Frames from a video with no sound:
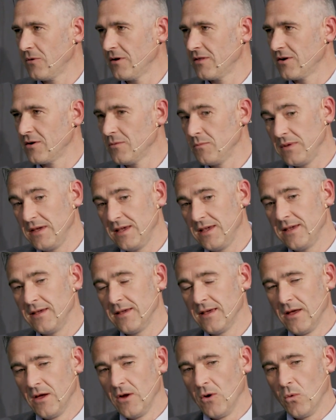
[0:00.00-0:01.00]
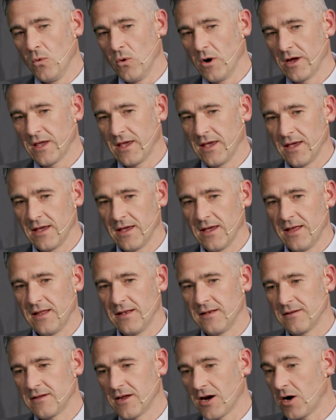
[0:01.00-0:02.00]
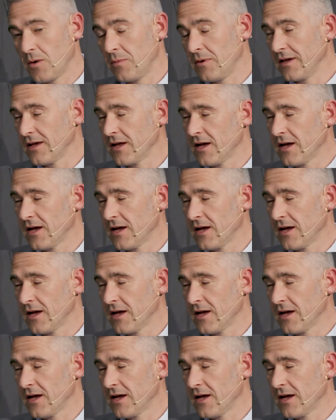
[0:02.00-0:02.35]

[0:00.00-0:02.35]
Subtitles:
whether it be working in carbon